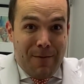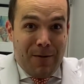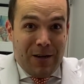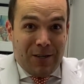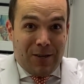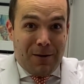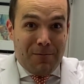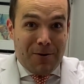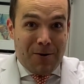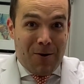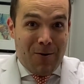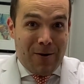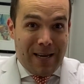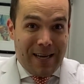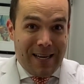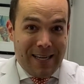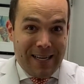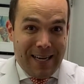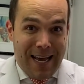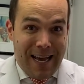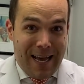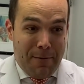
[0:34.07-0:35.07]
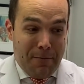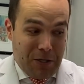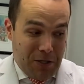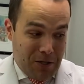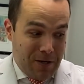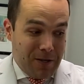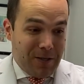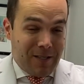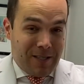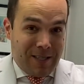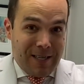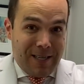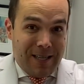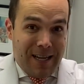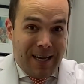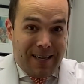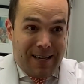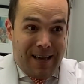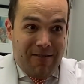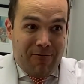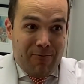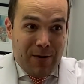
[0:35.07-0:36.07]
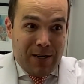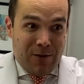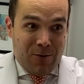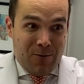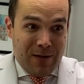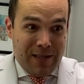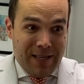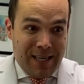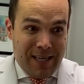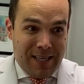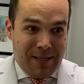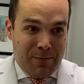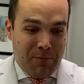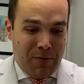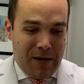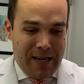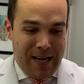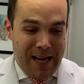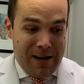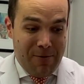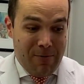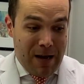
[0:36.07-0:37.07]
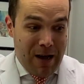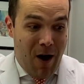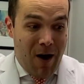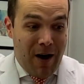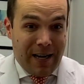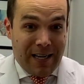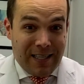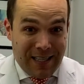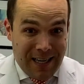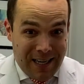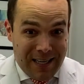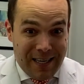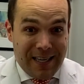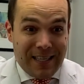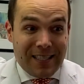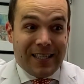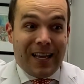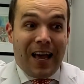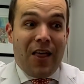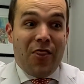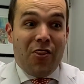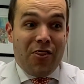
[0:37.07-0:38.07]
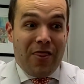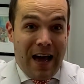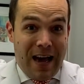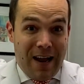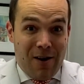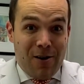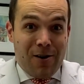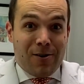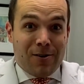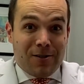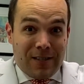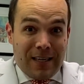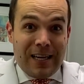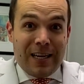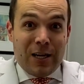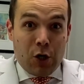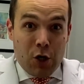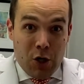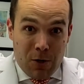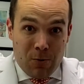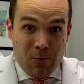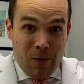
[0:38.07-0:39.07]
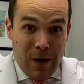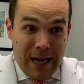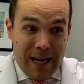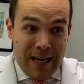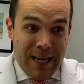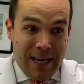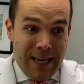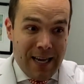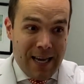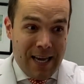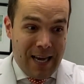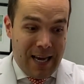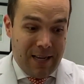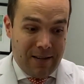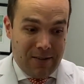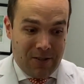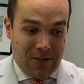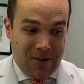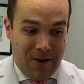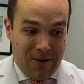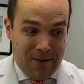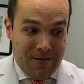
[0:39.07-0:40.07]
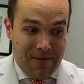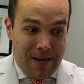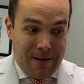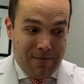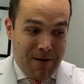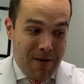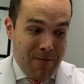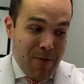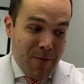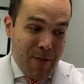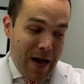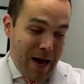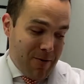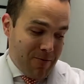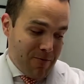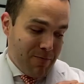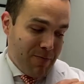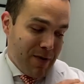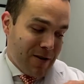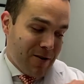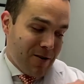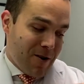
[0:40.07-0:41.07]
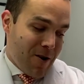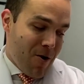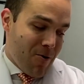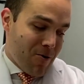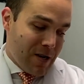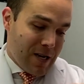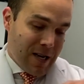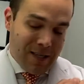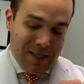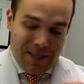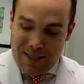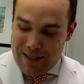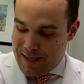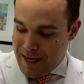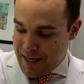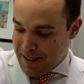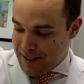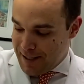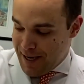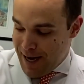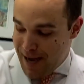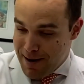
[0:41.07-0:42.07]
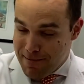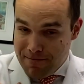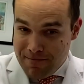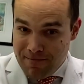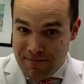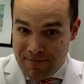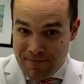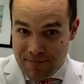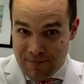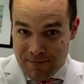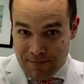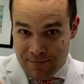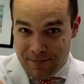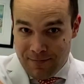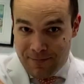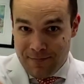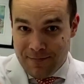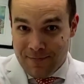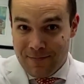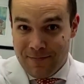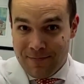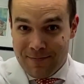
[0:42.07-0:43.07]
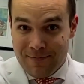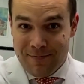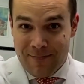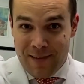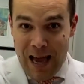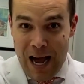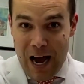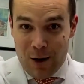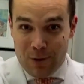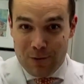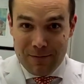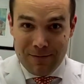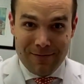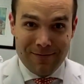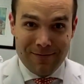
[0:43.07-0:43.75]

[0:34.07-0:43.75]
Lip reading: I bet you I'm gonna go again today, and I bet you're gonna see like everybody doing this. But anyway, all I can tell you is that hurts in a good way, and so I'm coming back with bigger coconuts next time. Out.